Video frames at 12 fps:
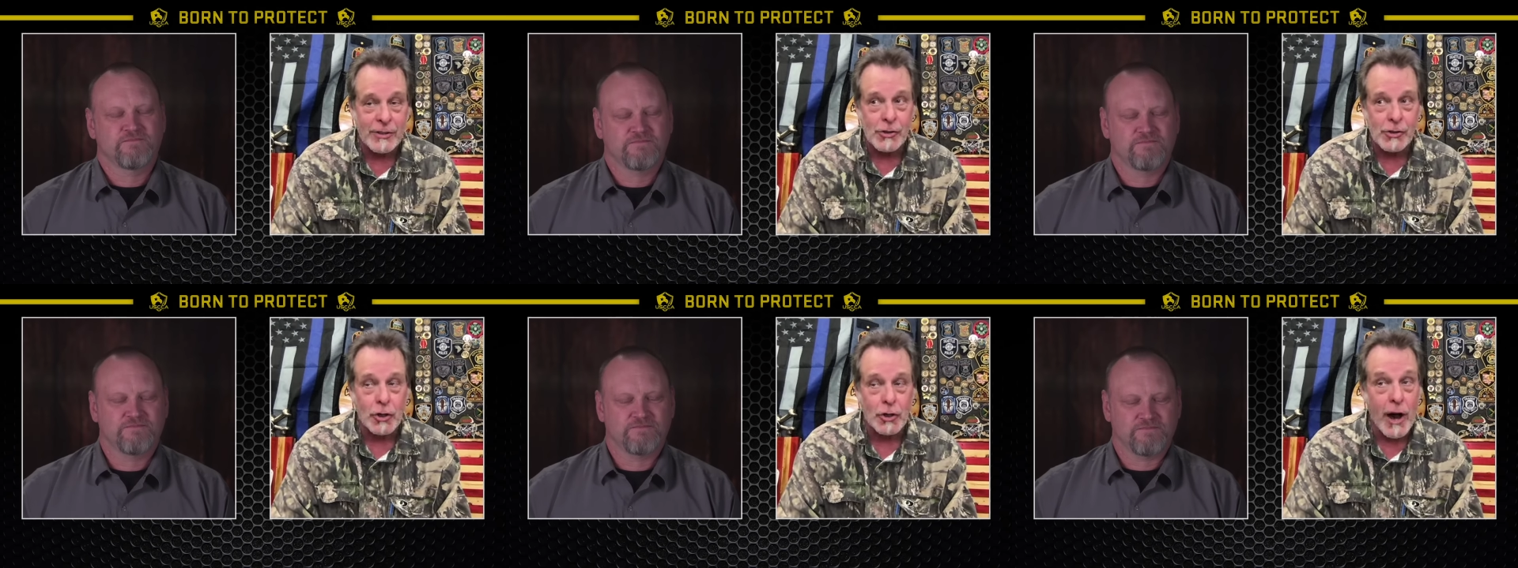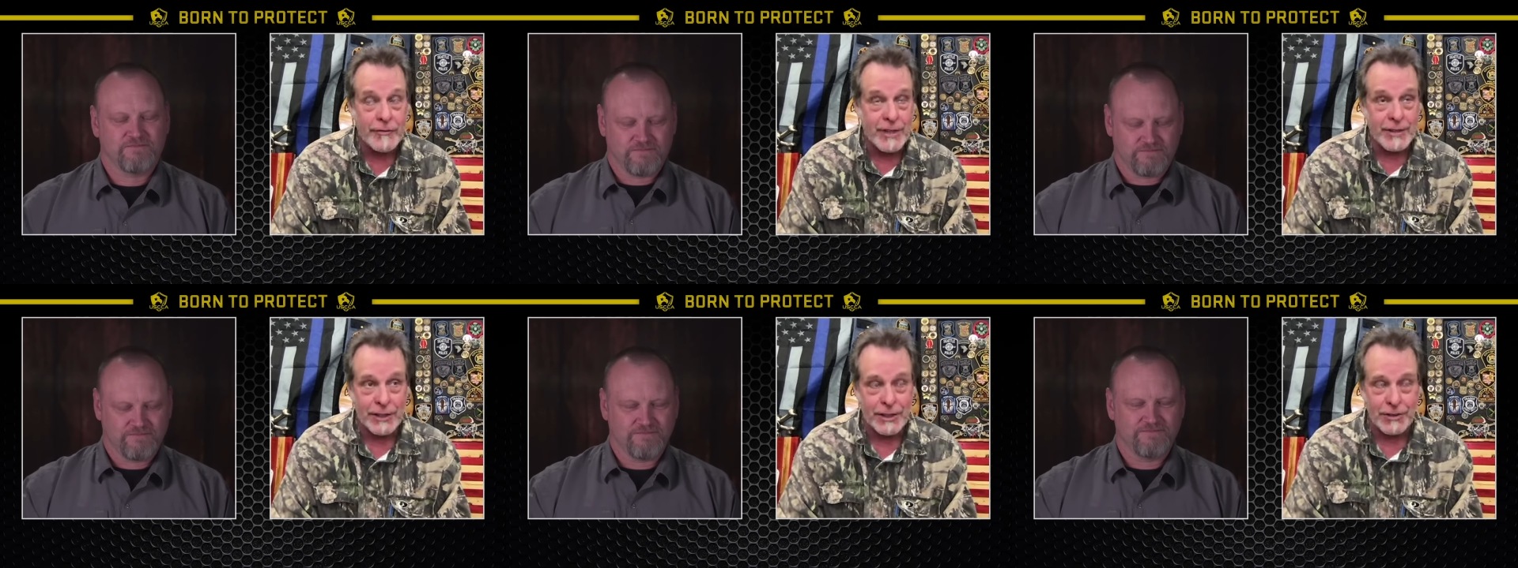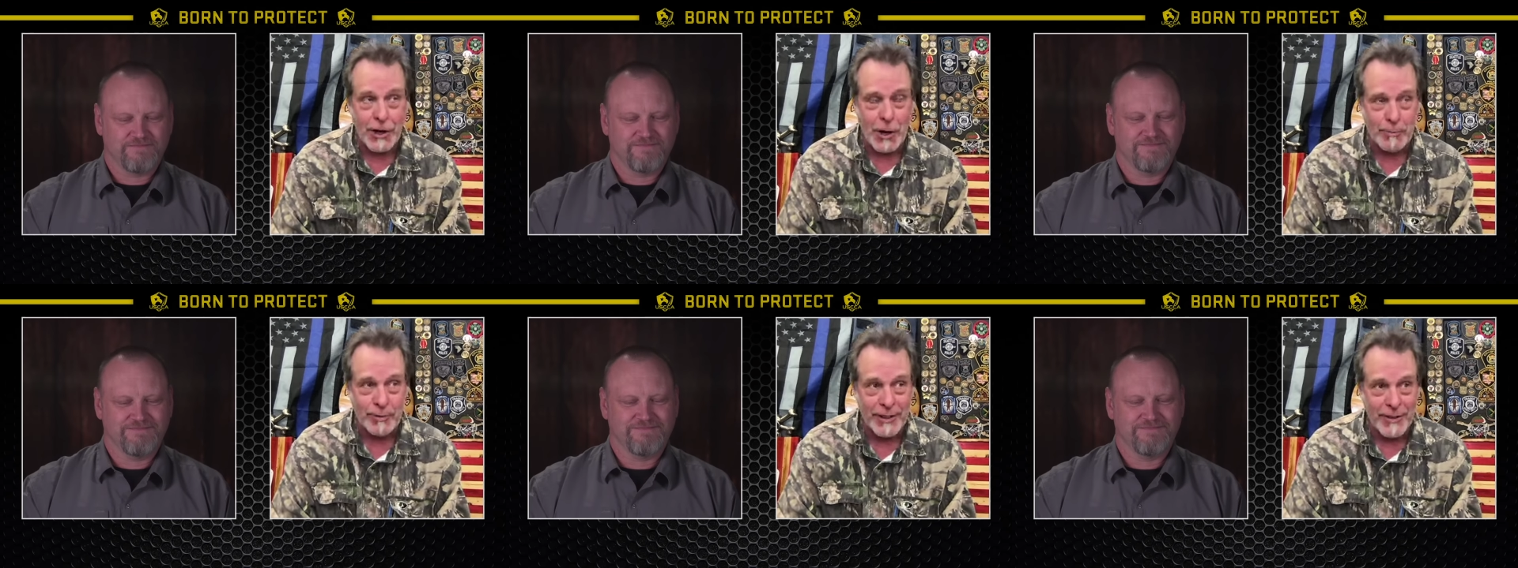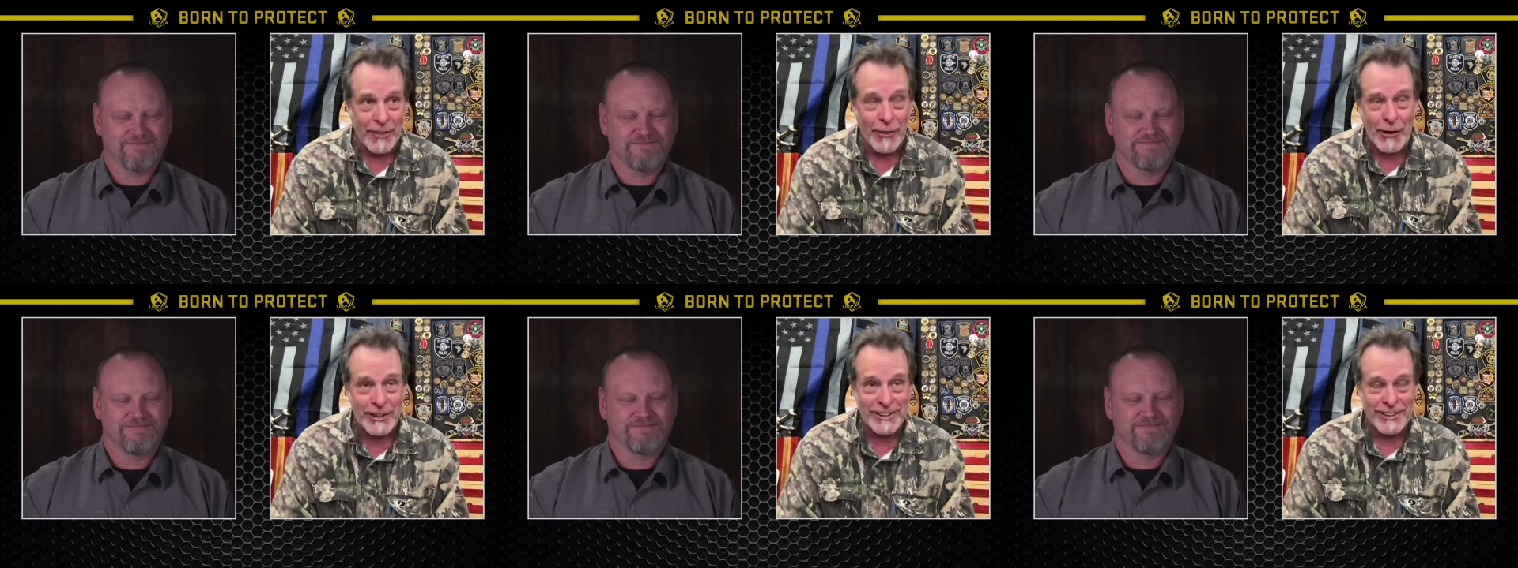Speaker 1: scoffed at the guitar player that
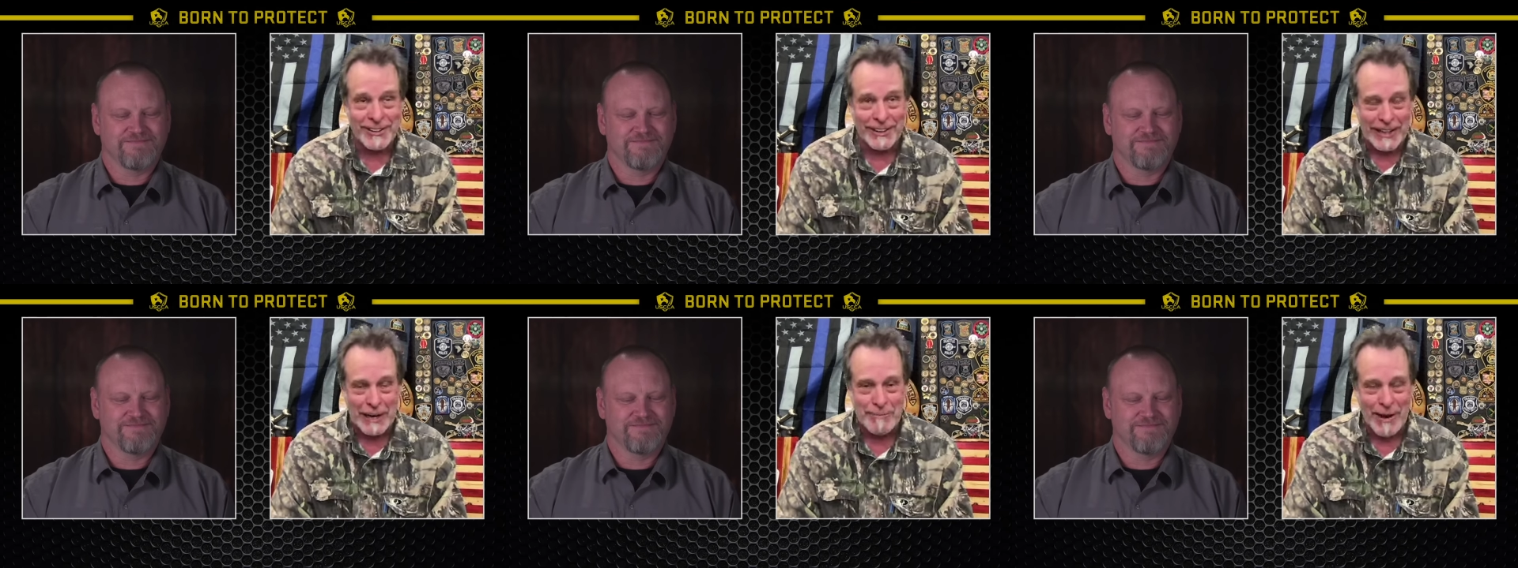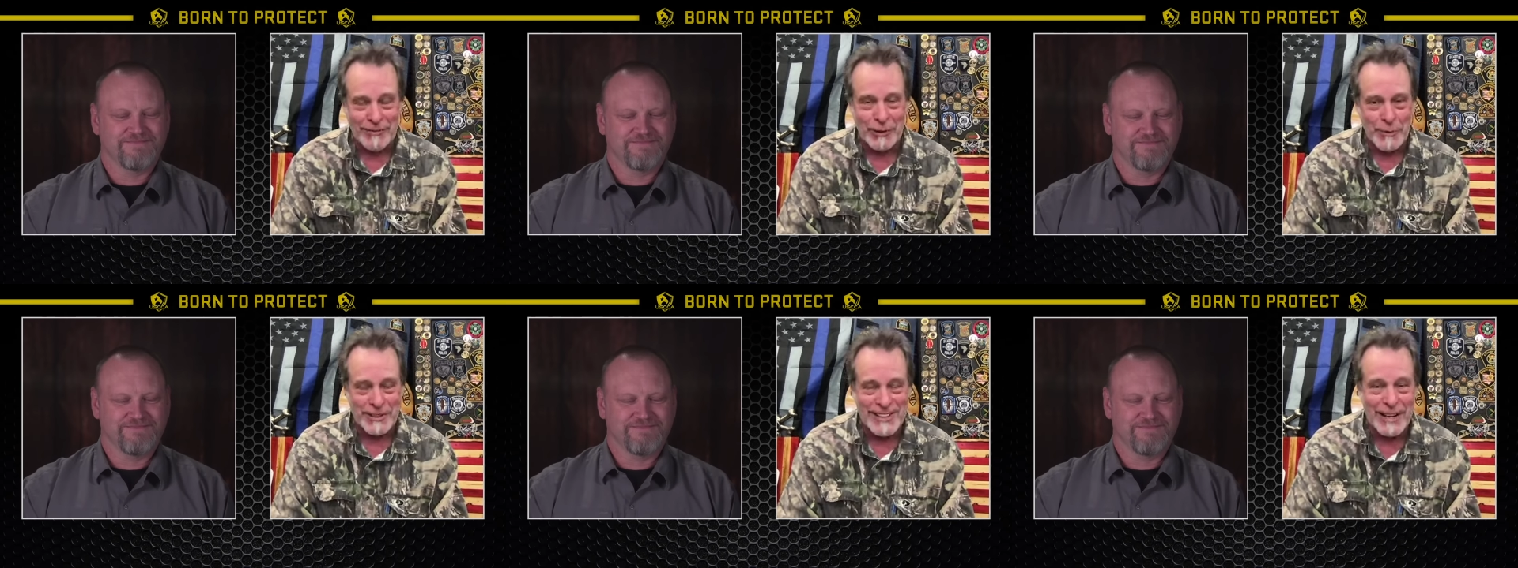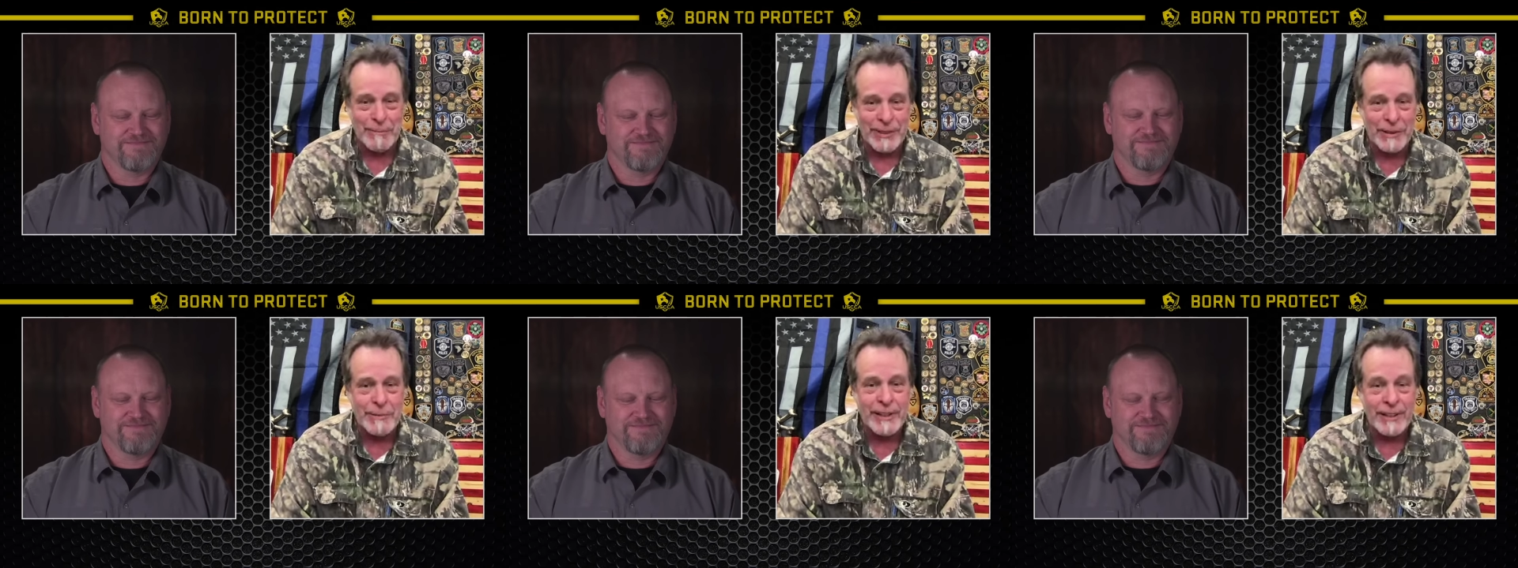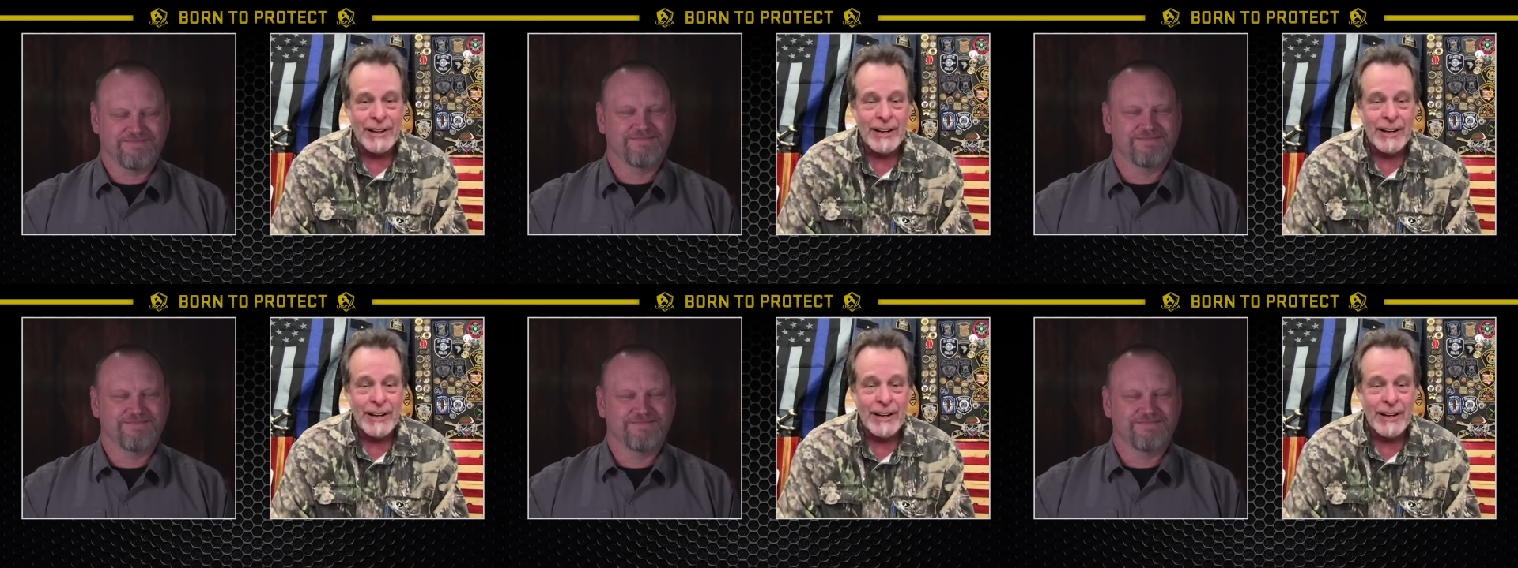thought he could kill a Cape buffalo with a 10 millimeter.